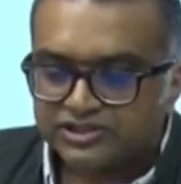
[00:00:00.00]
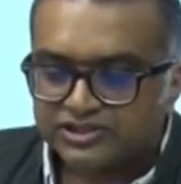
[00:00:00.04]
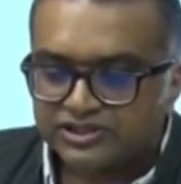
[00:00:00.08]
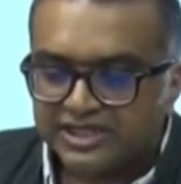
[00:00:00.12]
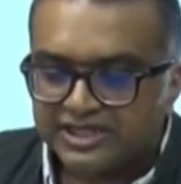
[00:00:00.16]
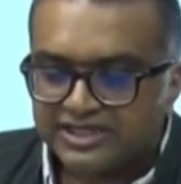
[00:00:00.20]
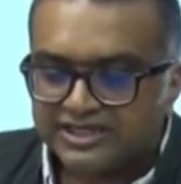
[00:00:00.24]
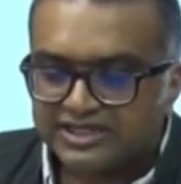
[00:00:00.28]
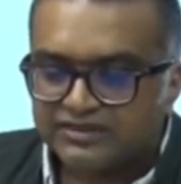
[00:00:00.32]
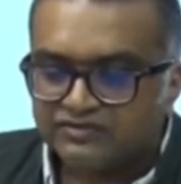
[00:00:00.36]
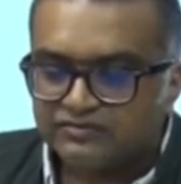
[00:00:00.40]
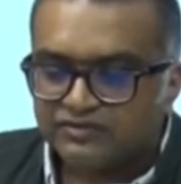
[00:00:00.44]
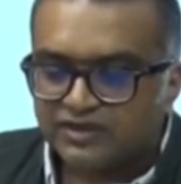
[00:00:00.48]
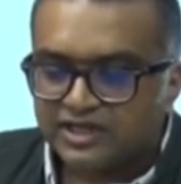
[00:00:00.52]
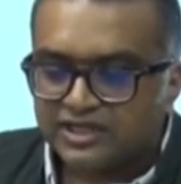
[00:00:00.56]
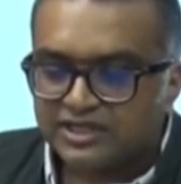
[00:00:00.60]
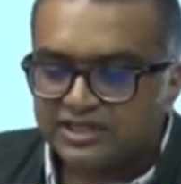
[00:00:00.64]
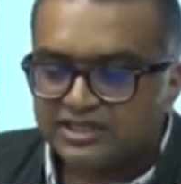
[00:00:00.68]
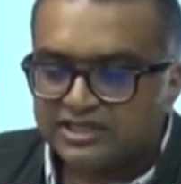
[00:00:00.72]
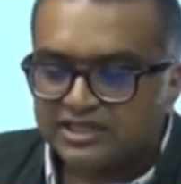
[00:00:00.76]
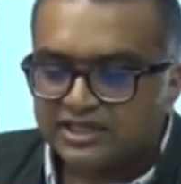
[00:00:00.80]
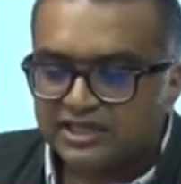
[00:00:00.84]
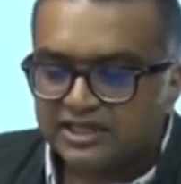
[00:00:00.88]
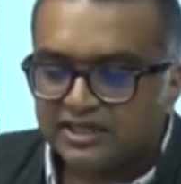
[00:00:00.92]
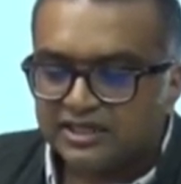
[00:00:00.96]
Australian
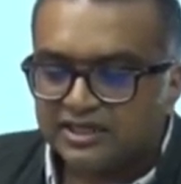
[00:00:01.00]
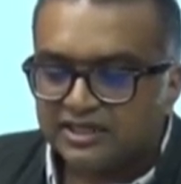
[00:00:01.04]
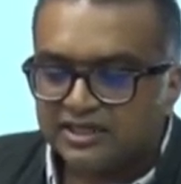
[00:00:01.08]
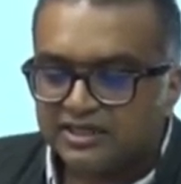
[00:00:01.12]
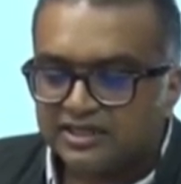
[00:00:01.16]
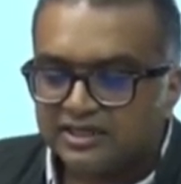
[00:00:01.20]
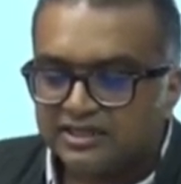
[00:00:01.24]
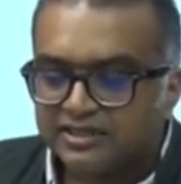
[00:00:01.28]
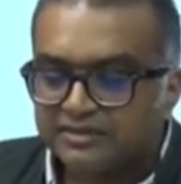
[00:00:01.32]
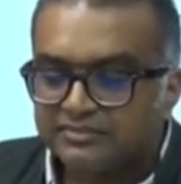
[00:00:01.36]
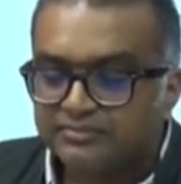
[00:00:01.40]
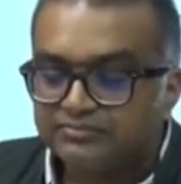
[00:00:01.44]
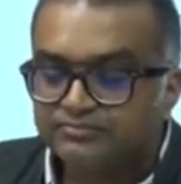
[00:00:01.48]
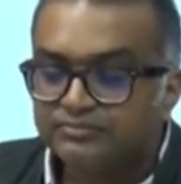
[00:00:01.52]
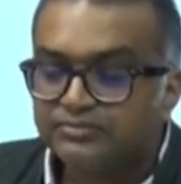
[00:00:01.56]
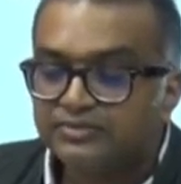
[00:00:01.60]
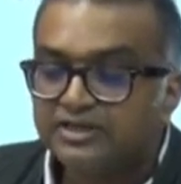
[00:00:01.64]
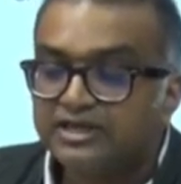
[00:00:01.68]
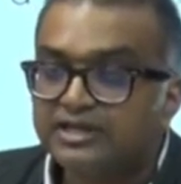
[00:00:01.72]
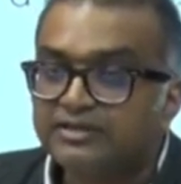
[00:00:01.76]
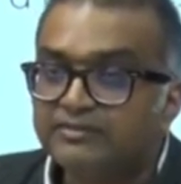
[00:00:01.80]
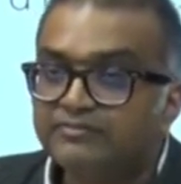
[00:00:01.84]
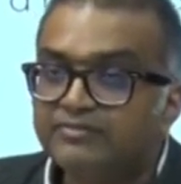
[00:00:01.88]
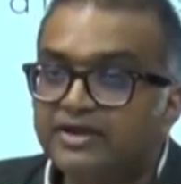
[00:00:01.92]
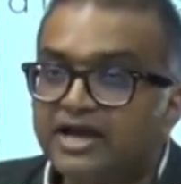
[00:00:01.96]
one
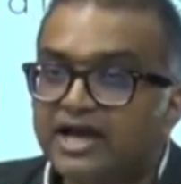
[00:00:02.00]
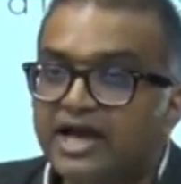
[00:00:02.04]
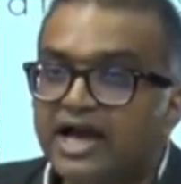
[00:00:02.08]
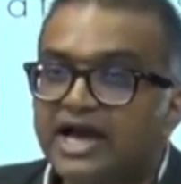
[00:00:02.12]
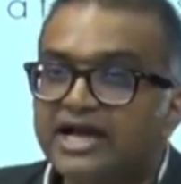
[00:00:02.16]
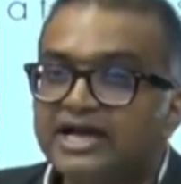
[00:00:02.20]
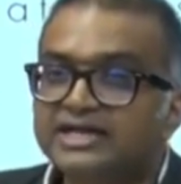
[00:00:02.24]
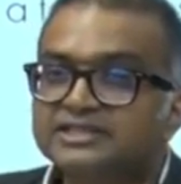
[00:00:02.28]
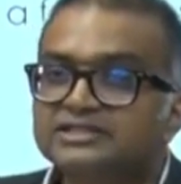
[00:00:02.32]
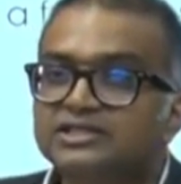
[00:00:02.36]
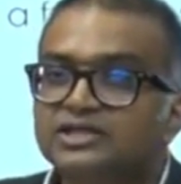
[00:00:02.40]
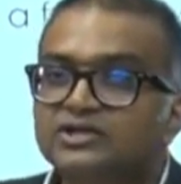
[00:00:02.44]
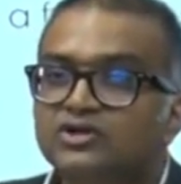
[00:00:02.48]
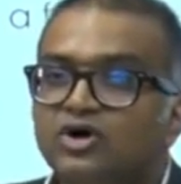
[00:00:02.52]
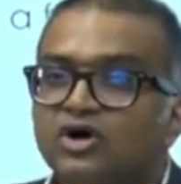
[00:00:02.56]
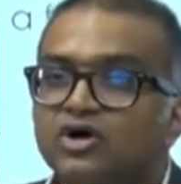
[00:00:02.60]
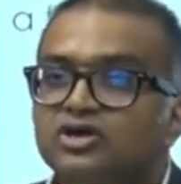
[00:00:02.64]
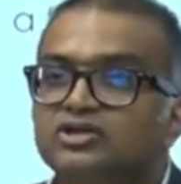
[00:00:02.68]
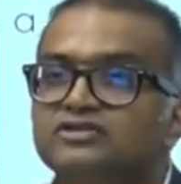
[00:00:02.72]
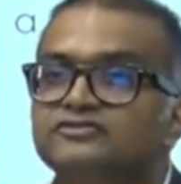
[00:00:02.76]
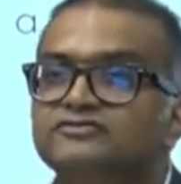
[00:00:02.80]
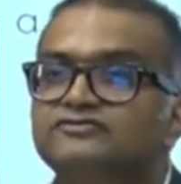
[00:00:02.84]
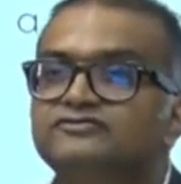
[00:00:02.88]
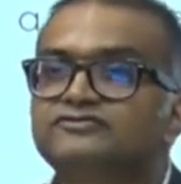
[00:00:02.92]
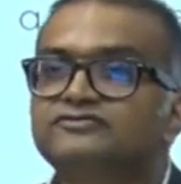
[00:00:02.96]
has a
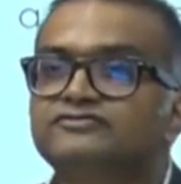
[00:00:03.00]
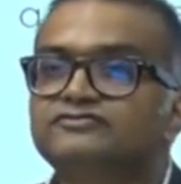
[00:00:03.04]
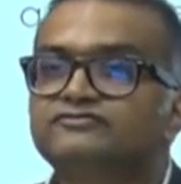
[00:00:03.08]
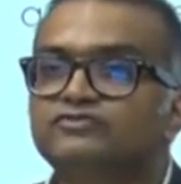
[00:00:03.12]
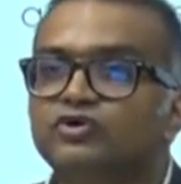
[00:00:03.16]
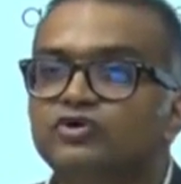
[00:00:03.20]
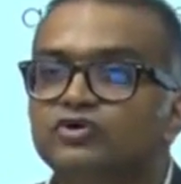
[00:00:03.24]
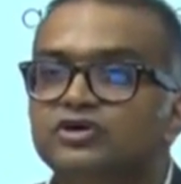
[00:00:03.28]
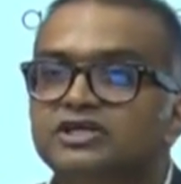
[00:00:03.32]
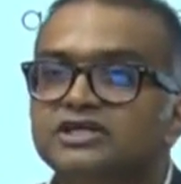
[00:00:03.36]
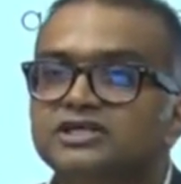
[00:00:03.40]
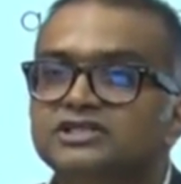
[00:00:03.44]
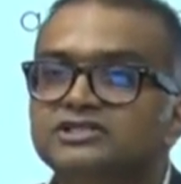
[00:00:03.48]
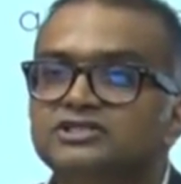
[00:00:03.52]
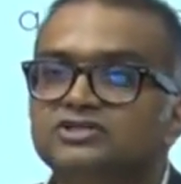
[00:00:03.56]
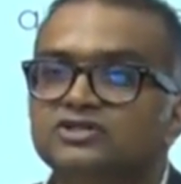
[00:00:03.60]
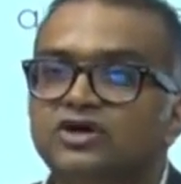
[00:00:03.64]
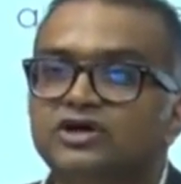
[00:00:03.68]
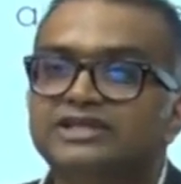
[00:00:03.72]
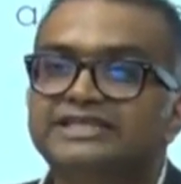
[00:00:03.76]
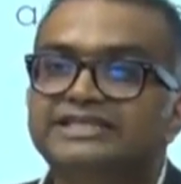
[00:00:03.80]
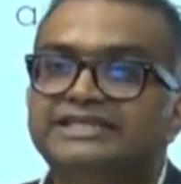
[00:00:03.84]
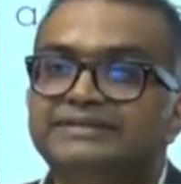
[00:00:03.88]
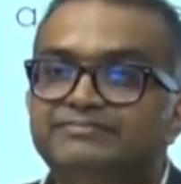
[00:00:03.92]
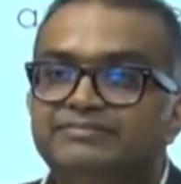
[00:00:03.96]
lot of focus
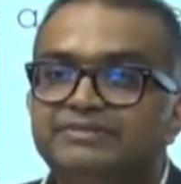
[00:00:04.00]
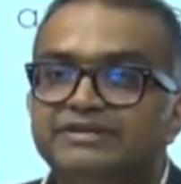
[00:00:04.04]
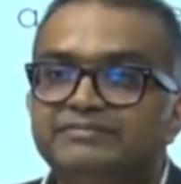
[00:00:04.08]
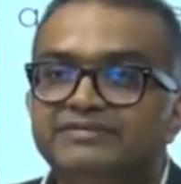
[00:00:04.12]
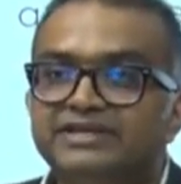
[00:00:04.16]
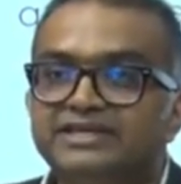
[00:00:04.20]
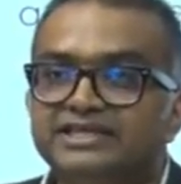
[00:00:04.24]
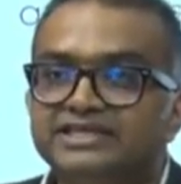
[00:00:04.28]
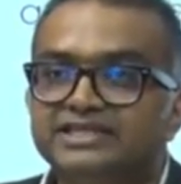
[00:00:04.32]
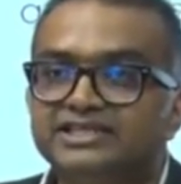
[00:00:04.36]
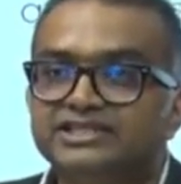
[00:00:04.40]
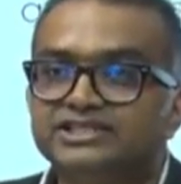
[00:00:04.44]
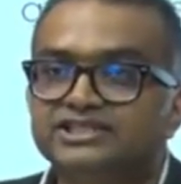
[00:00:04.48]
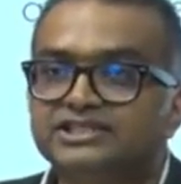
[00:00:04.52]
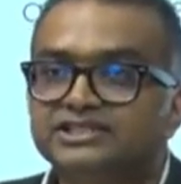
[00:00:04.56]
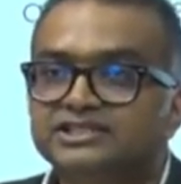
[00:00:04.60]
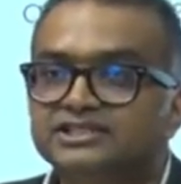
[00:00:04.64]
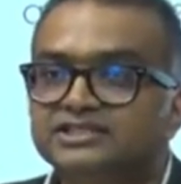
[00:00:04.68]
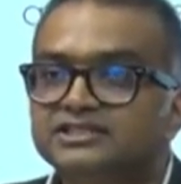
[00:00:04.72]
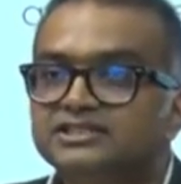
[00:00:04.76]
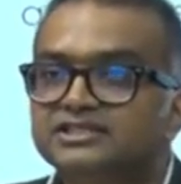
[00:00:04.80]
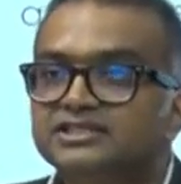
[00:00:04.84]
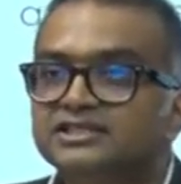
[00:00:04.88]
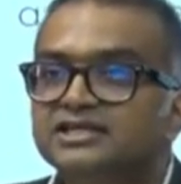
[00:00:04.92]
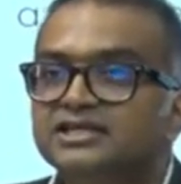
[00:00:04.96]
on
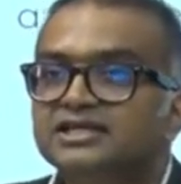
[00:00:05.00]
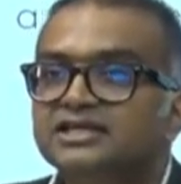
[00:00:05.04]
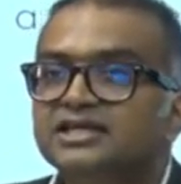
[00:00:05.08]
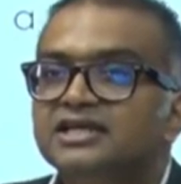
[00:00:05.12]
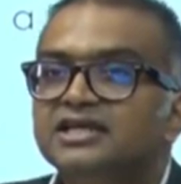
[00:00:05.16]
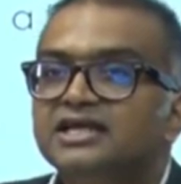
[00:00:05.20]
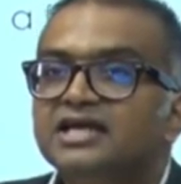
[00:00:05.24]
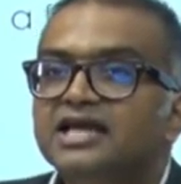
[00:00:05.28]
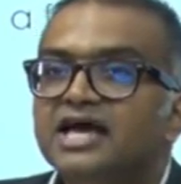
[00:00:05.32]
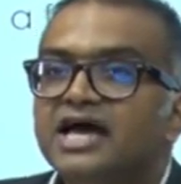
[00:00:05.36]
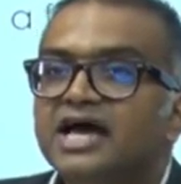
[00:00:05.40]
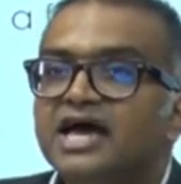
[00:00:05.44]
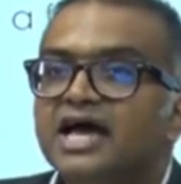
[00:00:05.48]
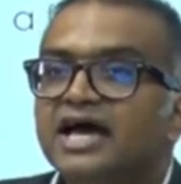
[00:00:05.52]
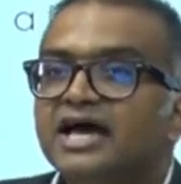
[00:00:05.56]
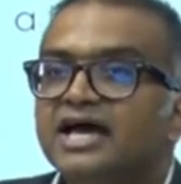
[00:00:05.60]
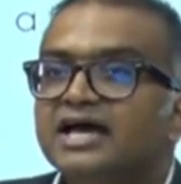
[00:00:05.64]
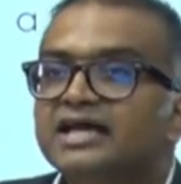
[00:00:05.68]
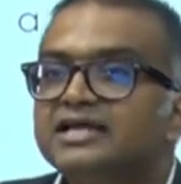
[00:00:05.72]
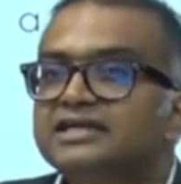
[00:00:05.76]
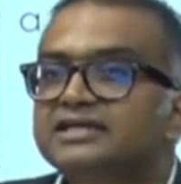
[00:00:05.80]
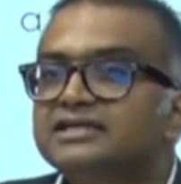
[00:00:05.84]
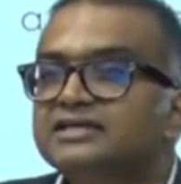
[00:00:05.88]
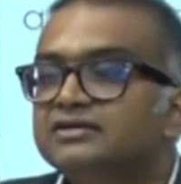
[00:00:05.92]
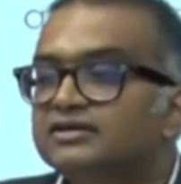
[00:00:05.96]
implementation
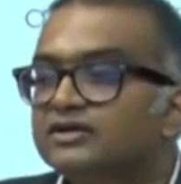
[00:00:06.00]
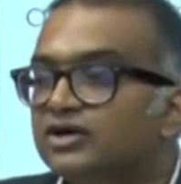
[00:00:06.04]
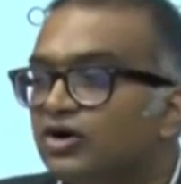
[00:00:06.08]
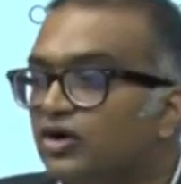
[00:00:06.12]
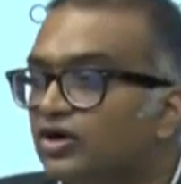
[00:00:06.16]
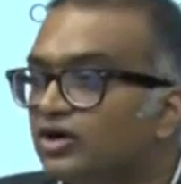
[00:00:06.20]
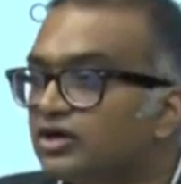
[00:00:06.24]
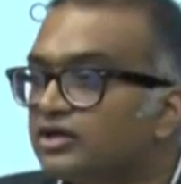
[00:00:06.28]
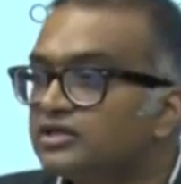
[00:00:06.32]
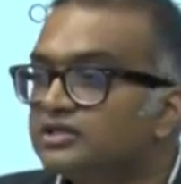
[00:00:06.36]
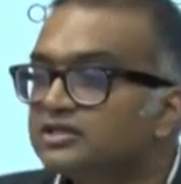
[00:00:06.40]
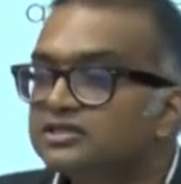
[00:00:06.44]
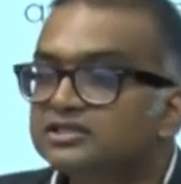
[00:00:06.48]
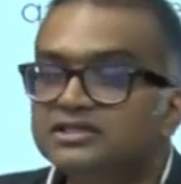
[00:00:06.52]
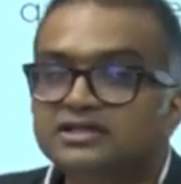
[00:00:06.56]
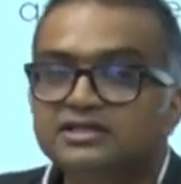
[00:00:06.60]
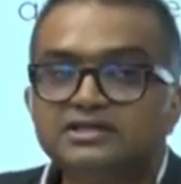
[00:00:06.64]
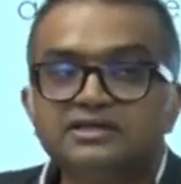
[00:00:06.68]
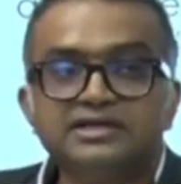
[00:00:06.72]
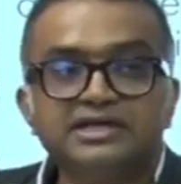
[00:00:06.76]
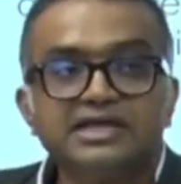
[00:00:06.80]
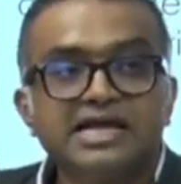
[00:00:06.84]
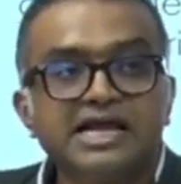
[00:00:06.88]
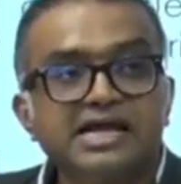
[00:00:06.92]
and on the